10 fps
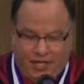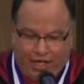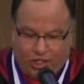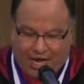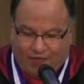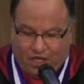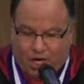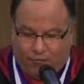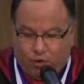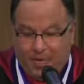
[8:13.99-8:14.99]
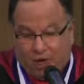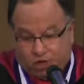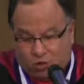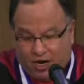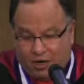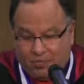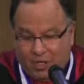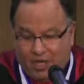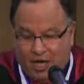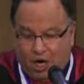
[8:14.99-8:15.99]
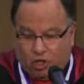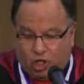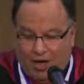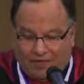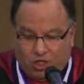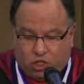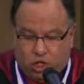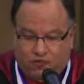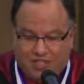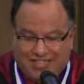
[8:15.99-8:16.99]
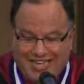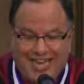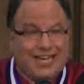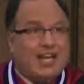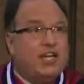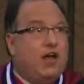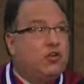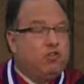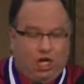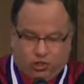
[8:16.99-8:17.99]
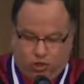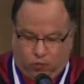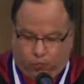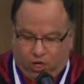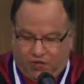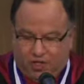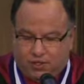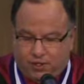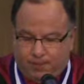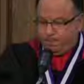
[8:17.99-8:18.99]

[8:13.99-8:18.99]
each having come from elsewhere and also having served as dean at another law school previously.